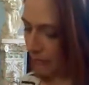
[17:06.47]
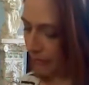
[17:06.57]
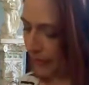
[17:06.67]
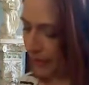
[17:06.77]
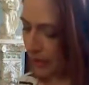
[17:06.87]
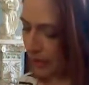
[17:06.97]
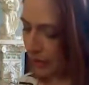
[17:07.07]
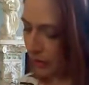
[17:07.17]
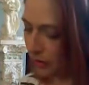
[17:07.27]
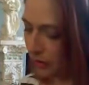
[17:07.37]
There is
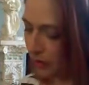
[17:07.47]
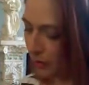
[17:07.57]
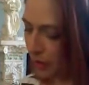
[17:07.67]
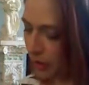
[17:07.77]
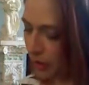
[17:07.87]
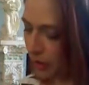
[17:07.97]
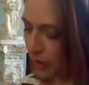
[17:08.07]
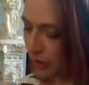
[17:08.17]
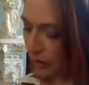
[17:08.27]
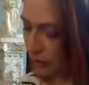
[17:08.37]
only so much you can
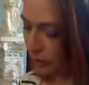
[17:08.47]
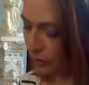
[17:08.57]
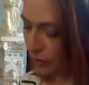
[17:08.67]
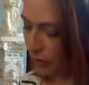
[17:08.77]
do